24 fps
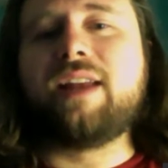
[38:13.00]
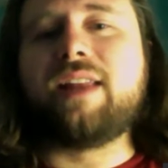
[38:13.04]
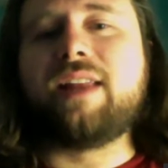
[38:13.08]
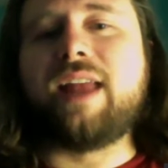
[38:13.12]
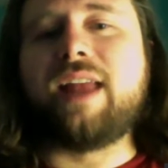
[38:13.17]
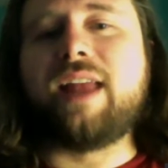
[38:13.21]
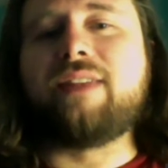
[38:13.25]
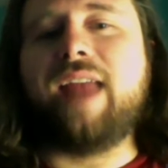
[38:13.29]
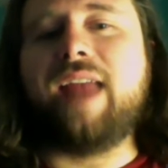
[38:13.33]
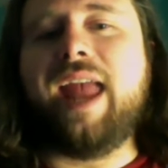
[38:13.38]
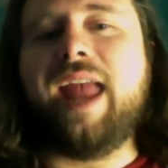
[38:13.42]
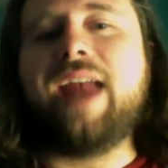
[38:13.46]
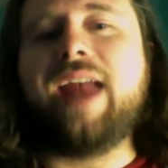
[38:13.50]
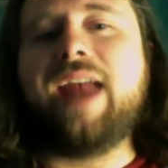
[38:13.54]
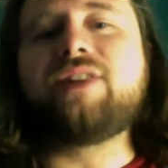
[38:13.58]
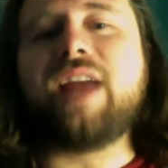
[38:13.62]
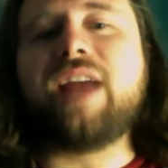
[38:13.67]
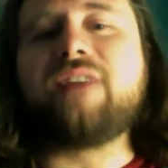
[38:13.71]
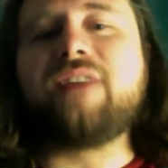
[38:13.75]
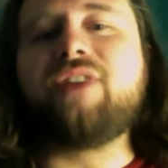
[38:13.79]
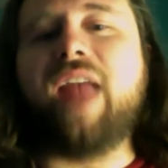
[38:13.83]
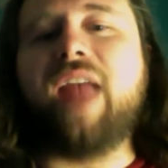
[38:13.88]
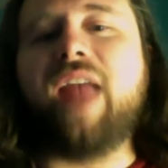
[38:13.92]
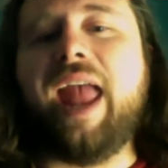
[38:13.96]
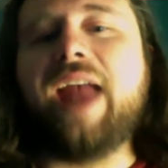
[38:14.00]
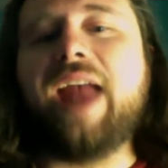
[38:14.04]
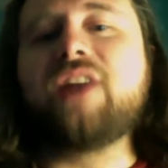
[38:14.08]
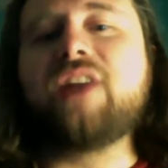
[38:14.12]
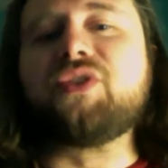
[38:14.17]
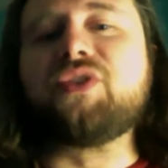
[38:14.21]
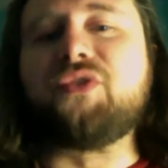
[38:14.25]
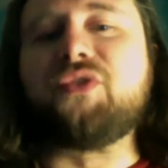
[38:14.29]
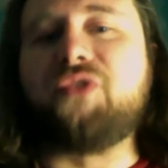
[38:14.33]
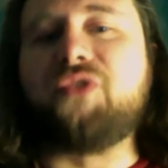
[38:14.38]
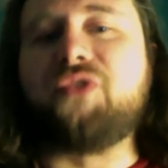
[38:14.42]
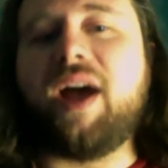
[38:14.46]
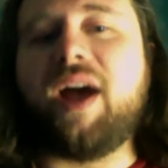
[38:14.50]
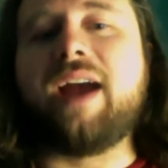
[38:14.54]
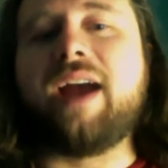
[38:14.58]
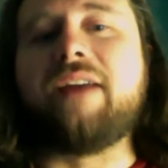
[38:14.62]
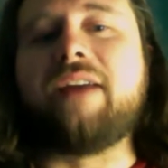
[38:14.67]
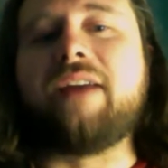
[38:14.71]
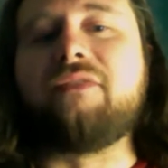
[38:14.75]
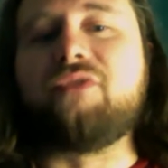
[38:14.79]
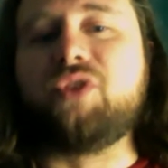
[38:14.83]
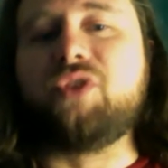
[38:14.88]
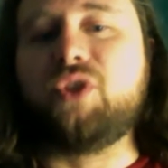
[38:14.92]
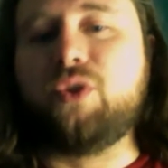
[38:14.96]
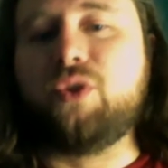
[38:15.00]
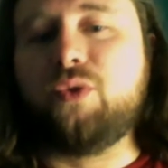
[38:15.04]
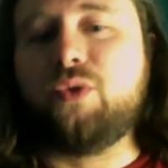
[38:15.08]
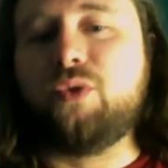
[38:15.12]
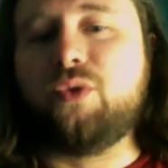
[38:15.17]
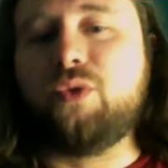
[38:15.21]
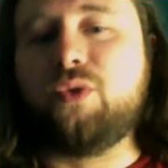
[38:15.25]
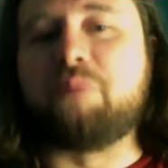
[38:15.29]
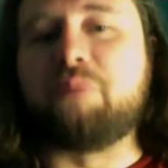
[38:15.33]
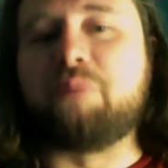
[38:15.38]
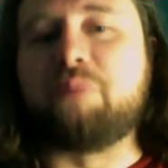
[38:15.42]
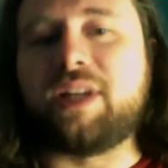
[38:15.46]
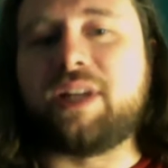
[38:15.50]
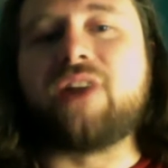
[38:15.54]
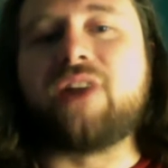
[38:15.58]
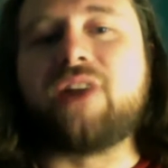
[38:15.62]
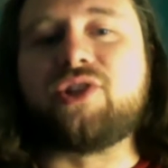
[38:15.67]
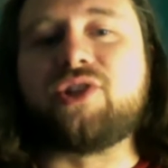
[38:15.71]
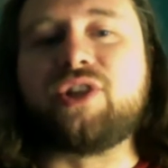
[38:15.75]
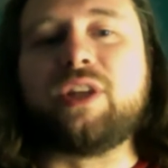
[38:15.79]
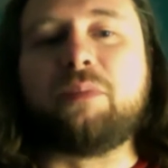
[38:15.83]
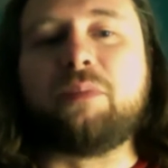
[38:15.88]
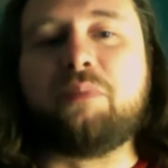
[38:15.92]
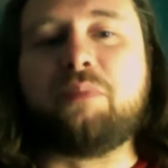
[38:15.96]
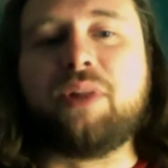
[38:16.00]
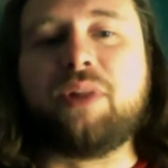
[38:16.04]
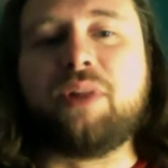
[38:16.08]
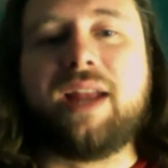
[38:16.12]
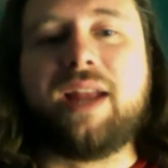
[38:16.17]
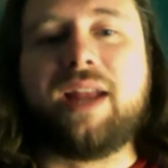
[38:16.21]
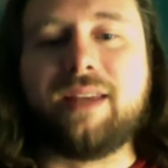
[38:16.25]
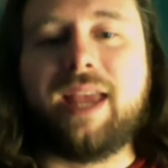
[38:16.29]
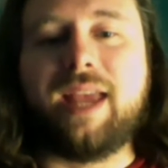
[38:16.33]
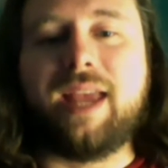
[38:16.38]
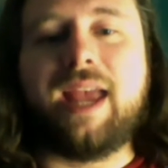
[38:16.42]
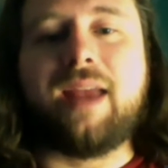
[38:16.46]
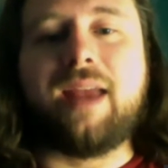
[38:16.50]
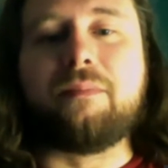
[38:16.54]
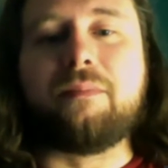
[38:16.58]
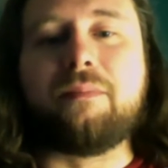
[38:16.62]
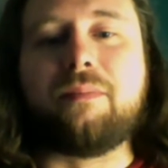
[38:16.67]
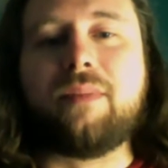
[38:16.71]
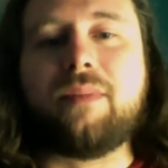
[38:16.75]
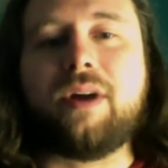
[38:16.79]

at the age of 5, you could potentially play the game.